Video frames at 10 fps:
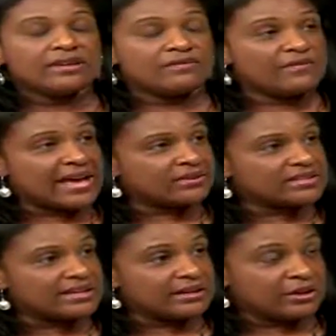and it found
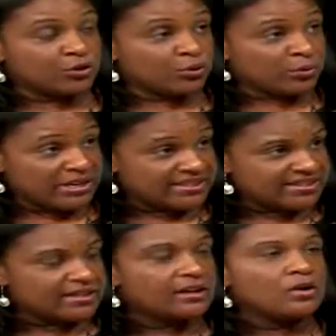that it
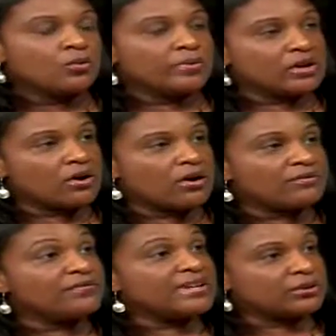increased what we
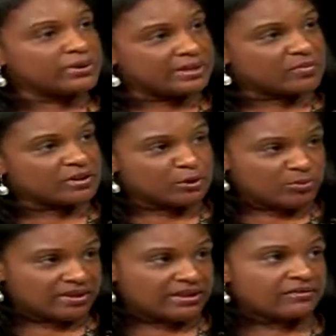call fetal
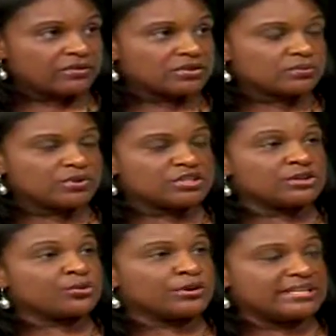hemoglobin levels, which
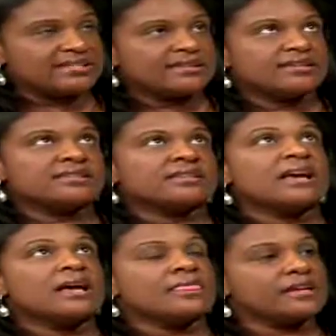increases,
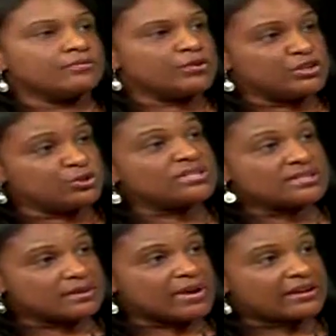that reduces
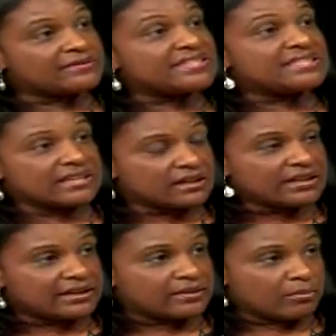the amount of
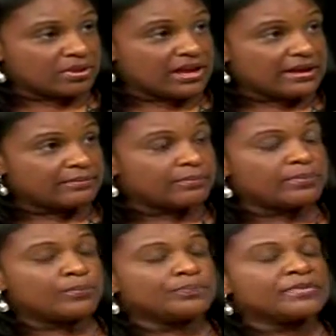sickling in the blood.
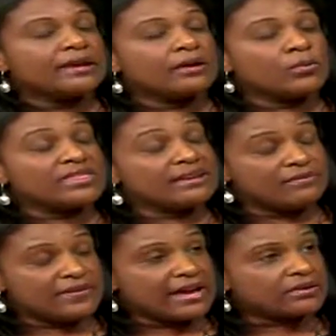And what they
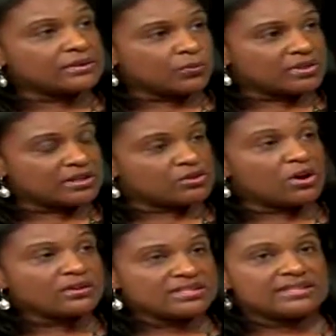found it with the
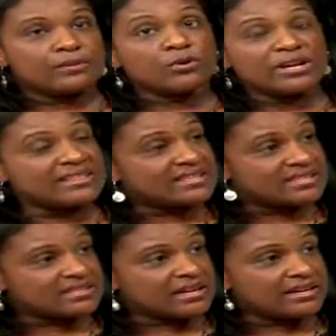adults that were in the
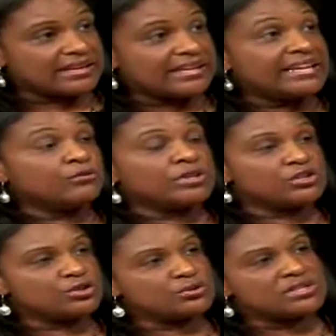study, it
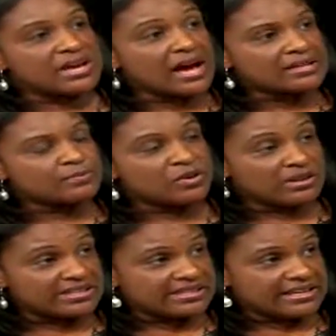reduced
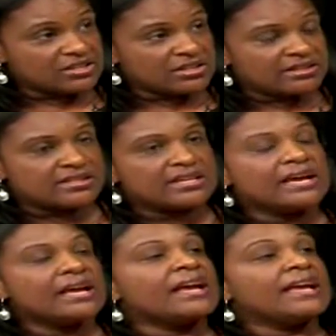hospitalizations
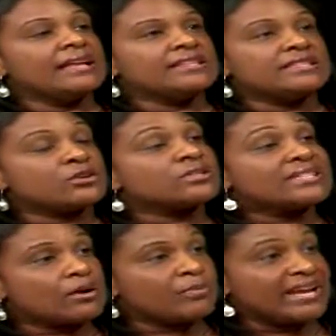and sickle
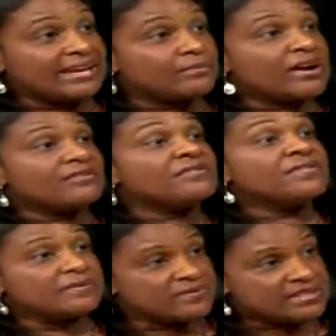cell pain by
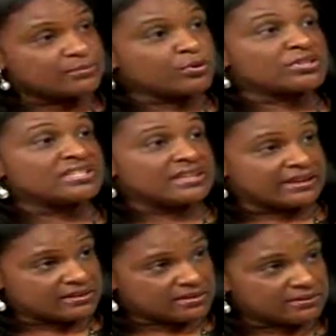50%.
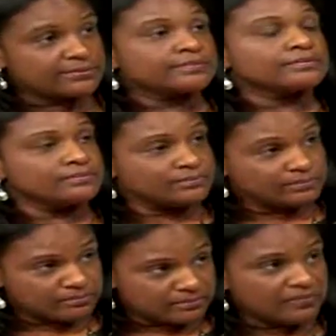Wow, that's huge.
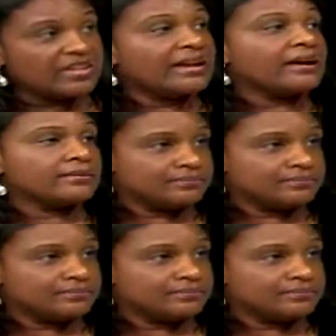That's right. Yeah.